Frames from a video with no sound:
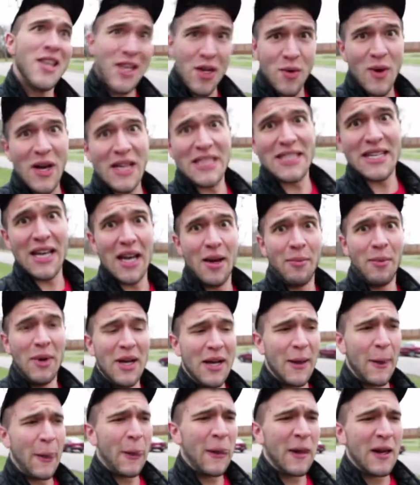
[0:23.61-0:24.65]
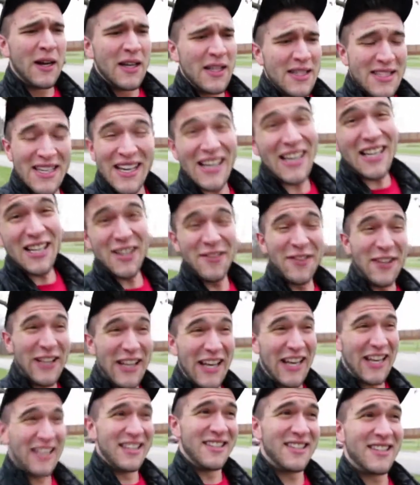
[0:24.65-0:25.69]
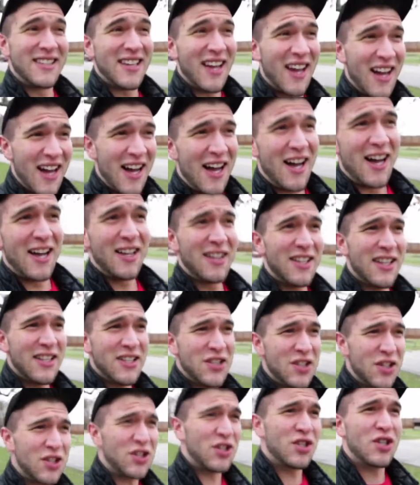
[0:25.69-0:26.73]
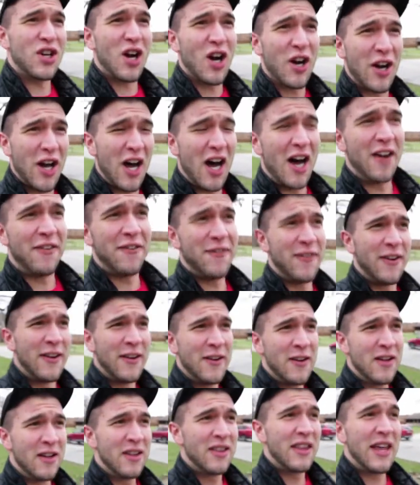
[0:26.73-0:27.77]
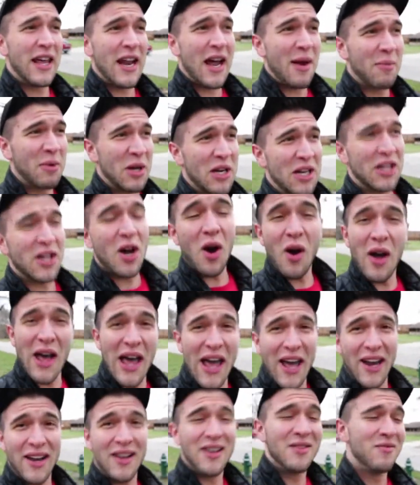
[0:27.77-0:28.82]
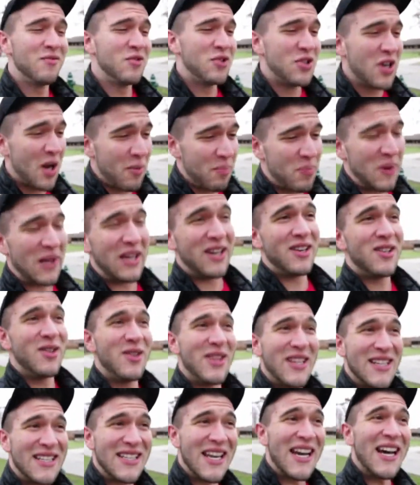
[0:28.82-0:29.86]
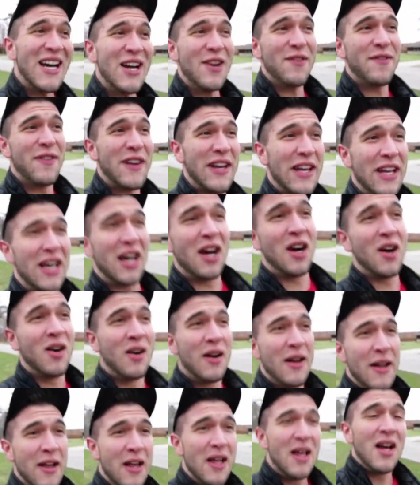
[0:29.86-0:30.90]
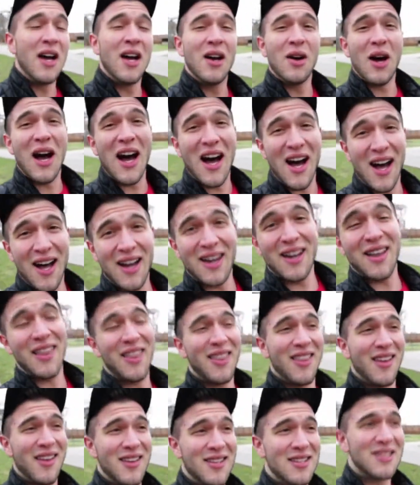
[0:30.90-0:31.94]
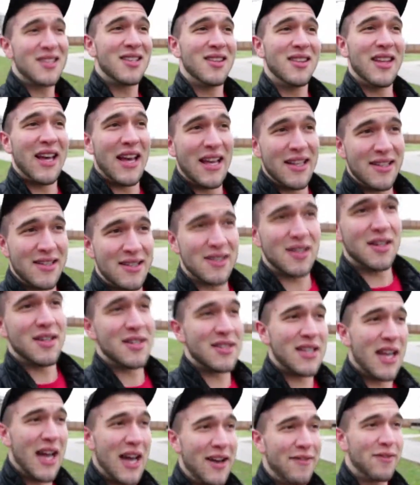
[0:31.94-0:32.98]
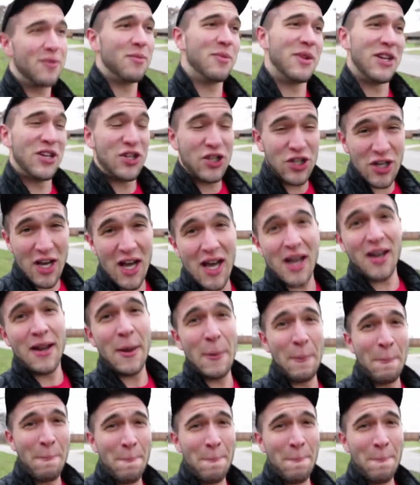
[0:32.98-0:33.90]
USM. It's a hell of a lens. Let's just start off that I'm gonna go ahead, jump in, do the entire video on this lens aside from this shot